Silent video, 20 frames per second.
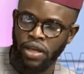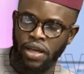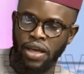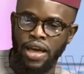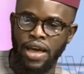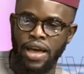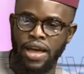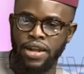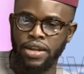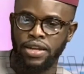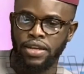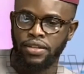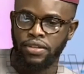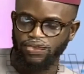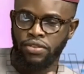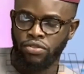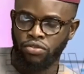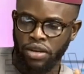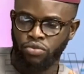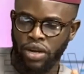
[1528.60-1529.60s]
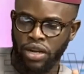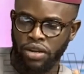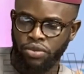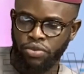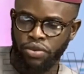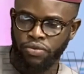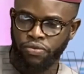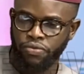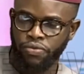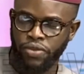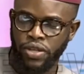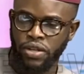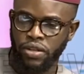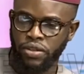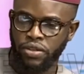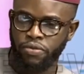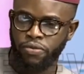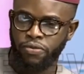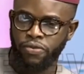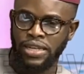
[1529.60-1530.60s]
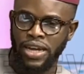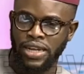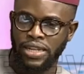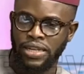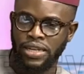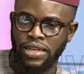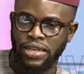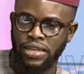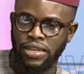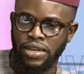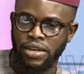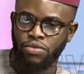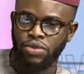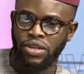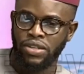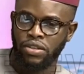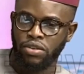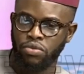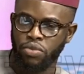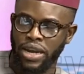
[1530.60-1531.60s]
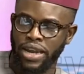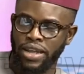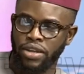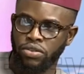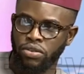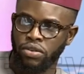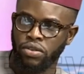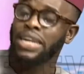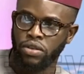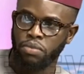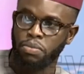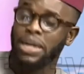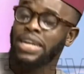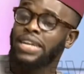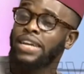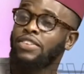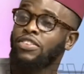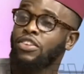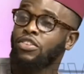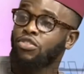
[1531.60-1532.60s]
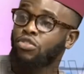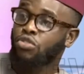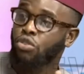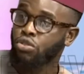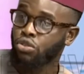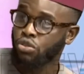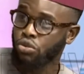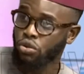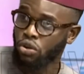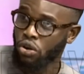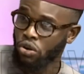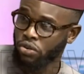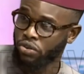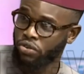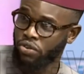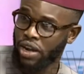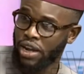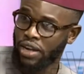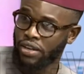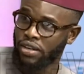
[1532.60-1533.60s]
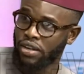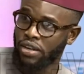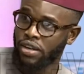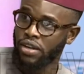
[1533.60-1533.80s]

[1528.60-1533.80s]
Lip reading: And it has really revealed the fact that there is a relationship and there's a social contract.